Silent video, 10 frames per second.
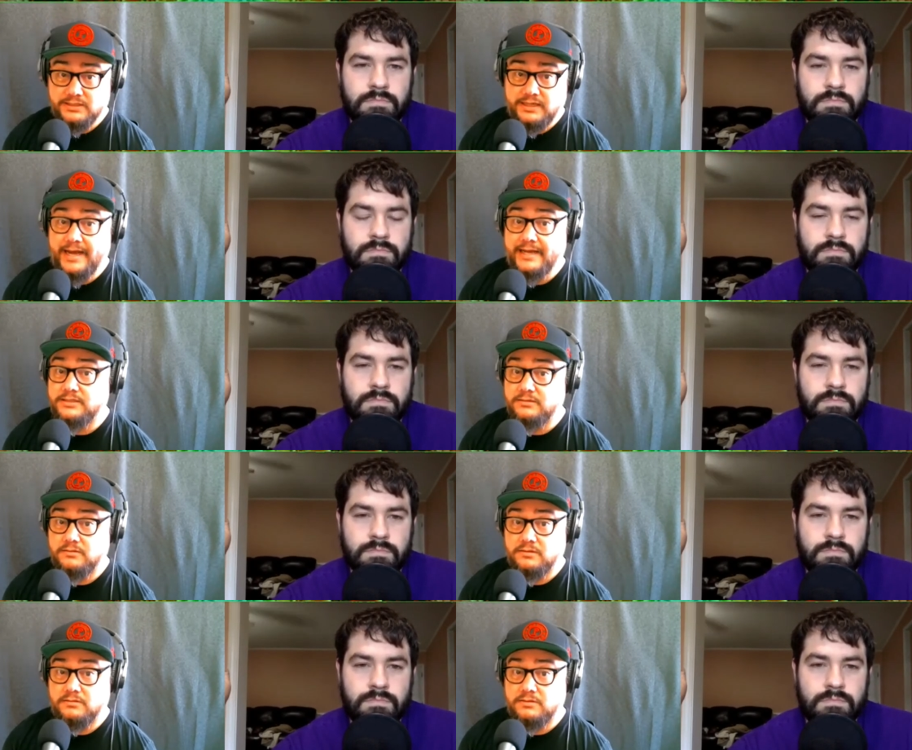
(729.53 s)
Speaker 1: it has
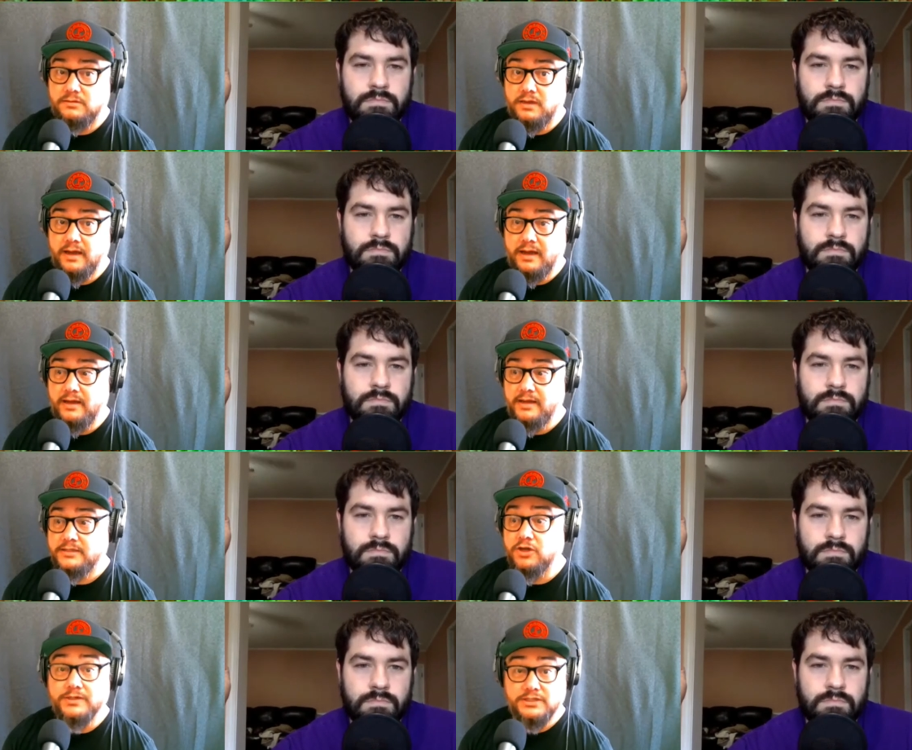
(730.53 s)
uh,
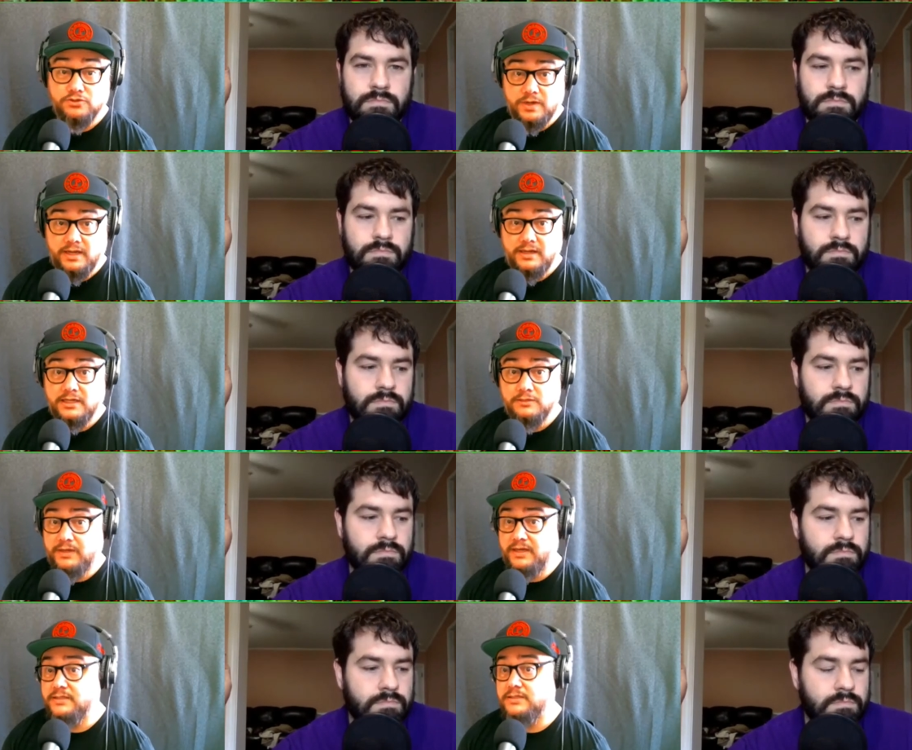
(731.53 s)
so much intrigue is
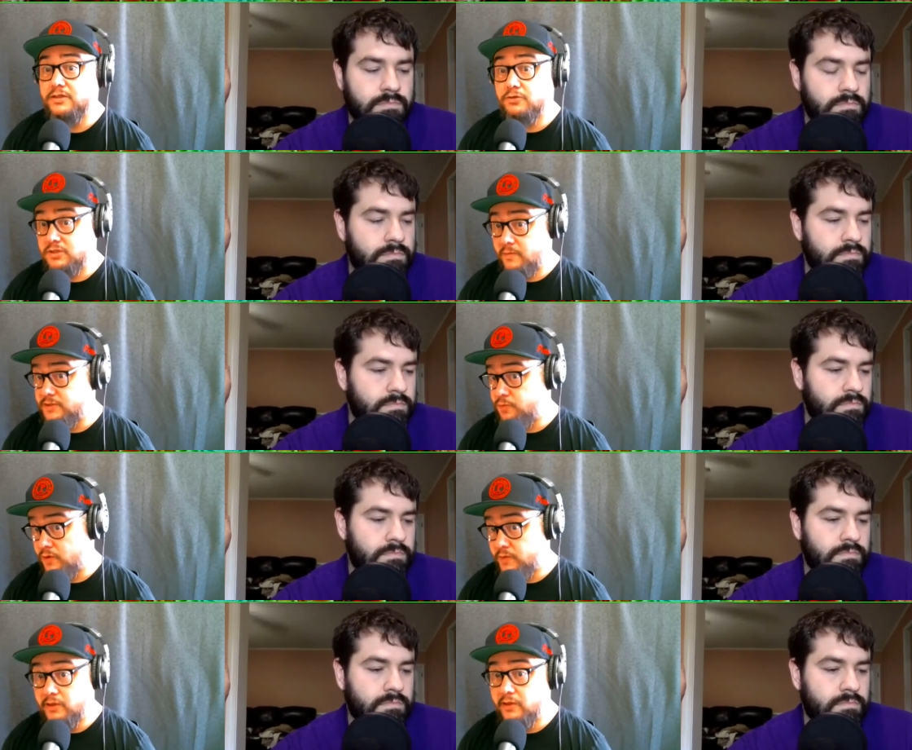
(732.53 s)
because there's so much we're
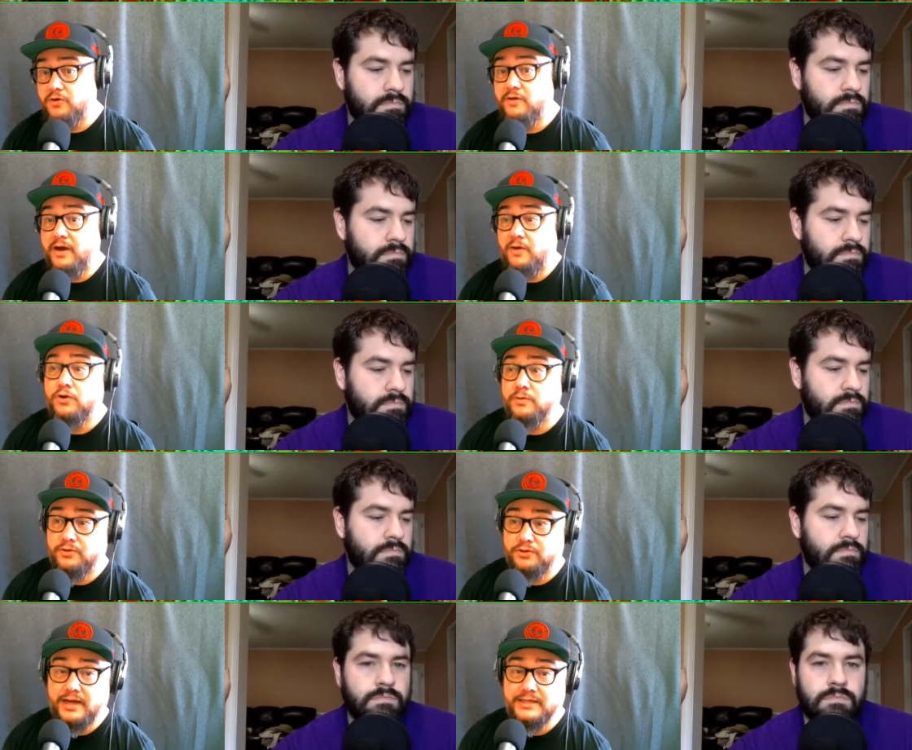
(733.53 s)
going to learn about one or
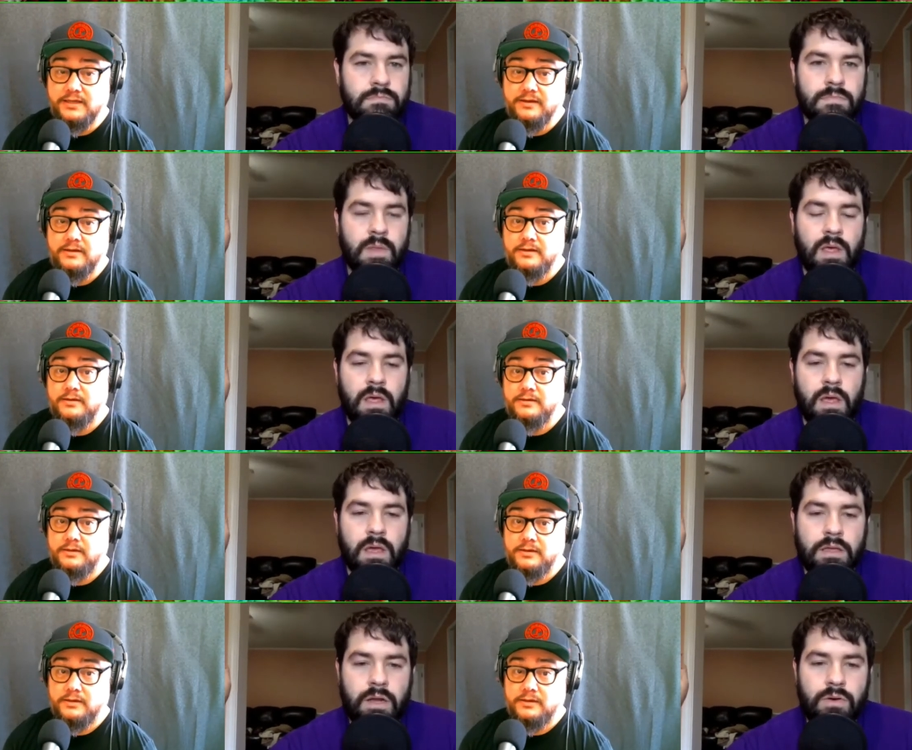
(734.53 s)
both guys.
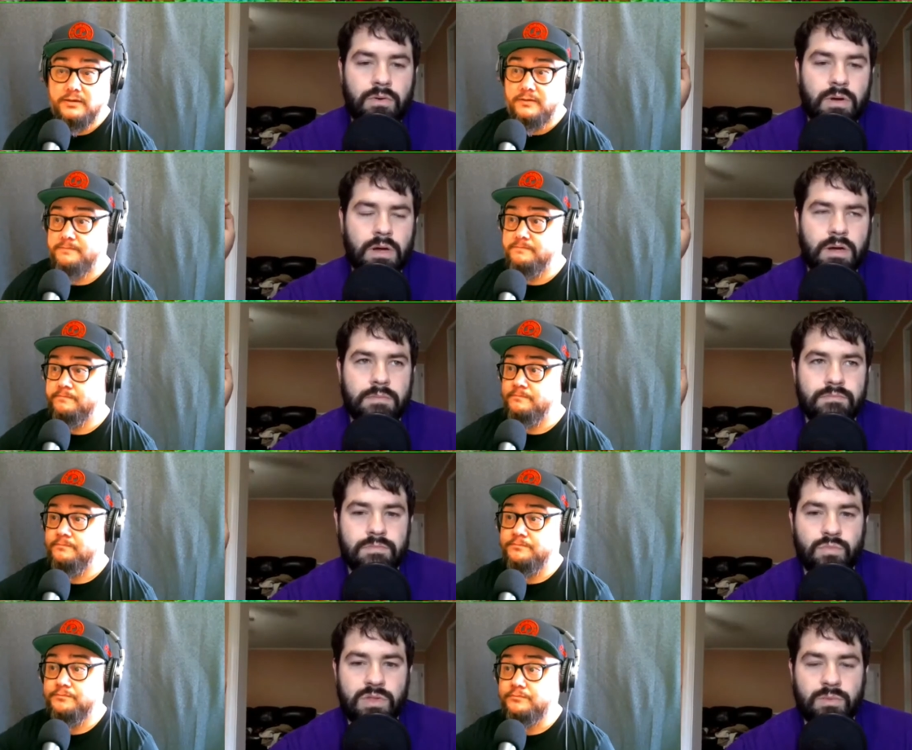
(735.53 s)
Speaker 2: You know,
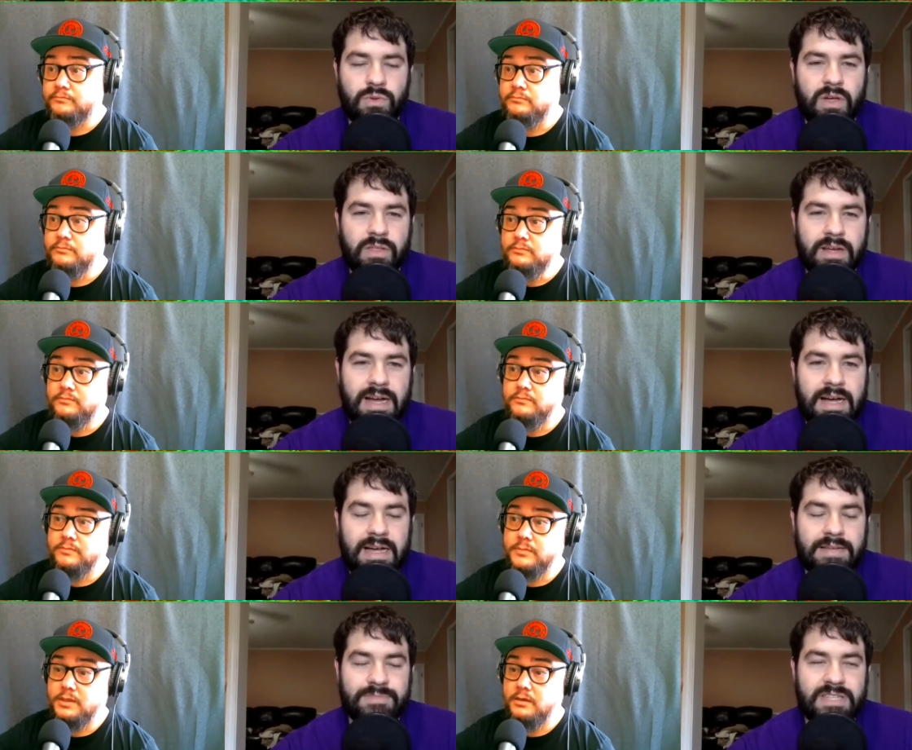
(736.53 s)
um, with, with all the
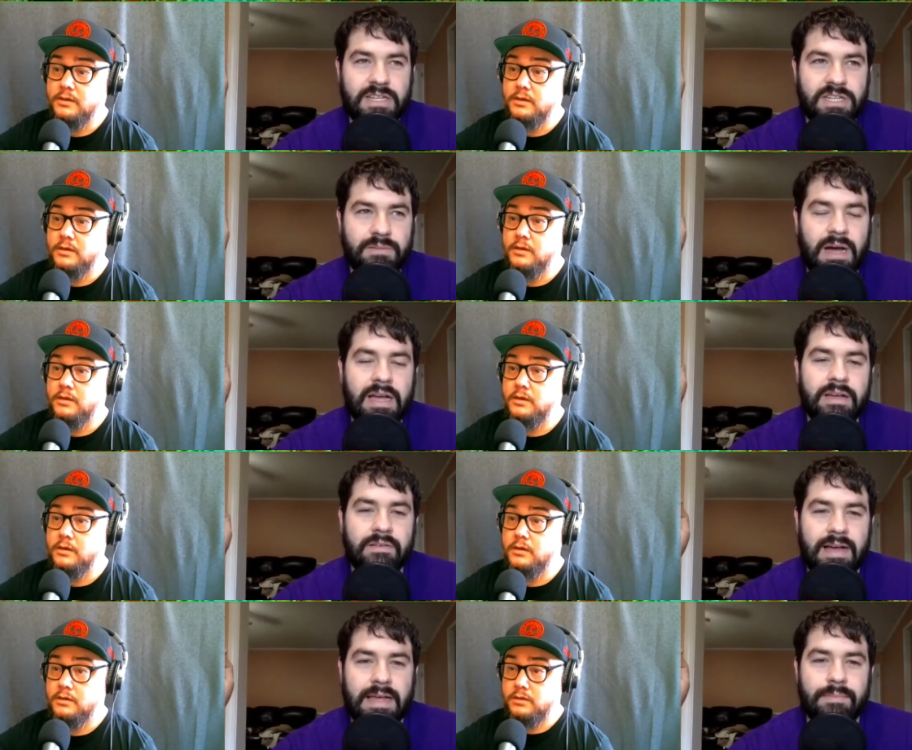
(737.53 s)
Khamzat
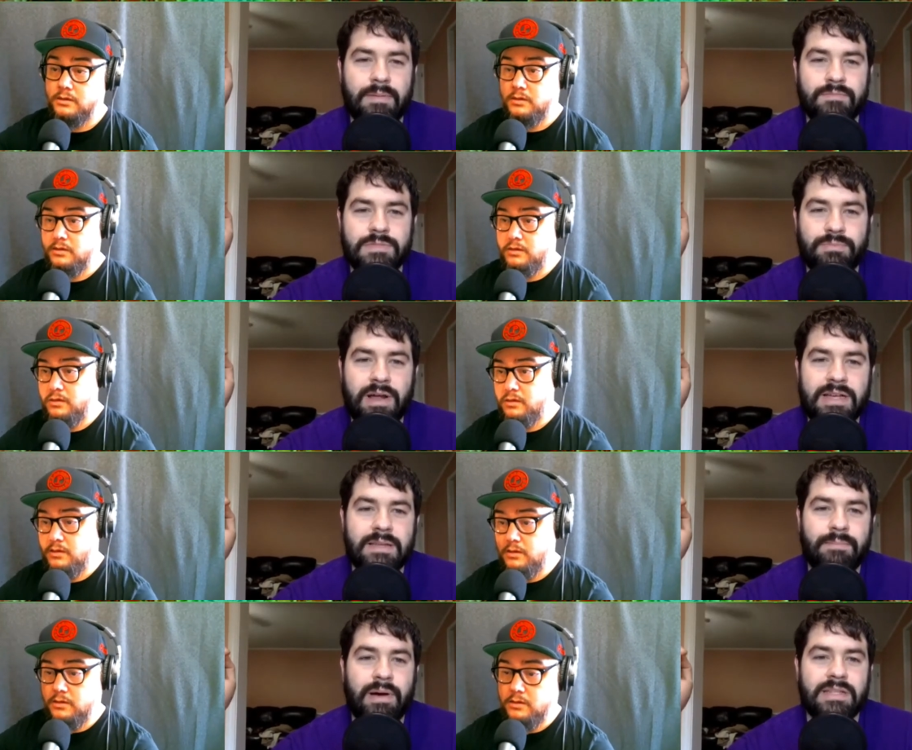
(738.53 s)
Chimaev hype, I'm
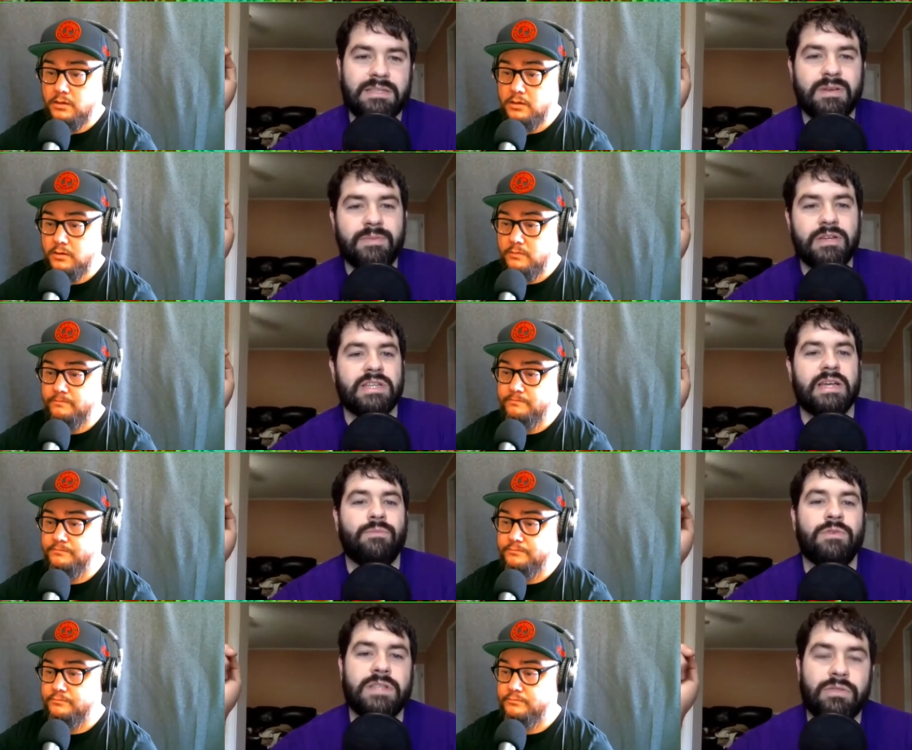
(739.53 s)
surprised that Bibio's
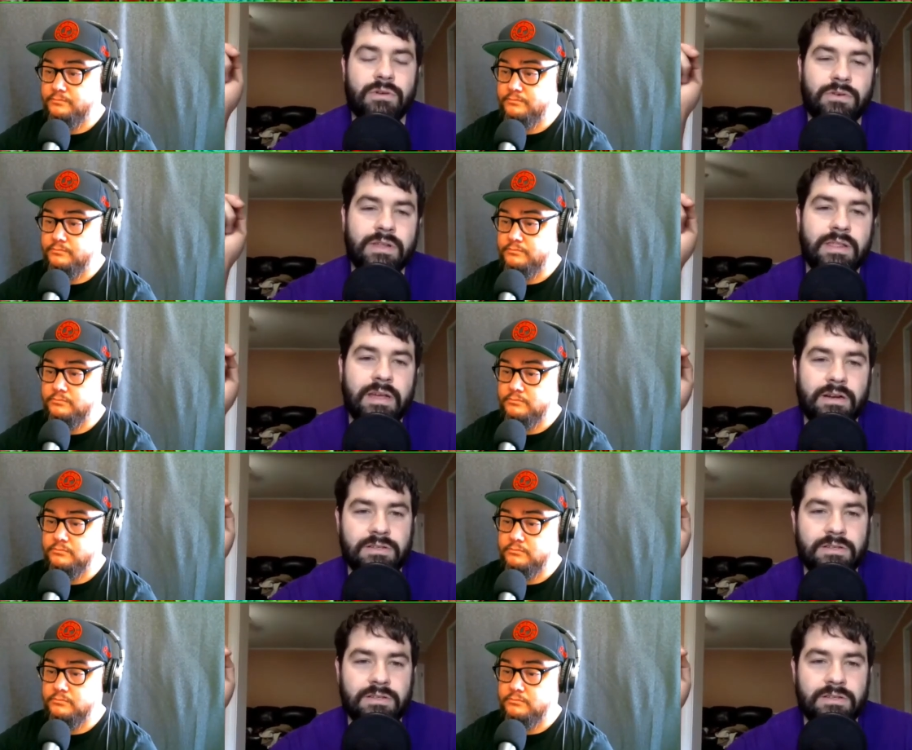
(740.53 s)
name wasn't thrown in there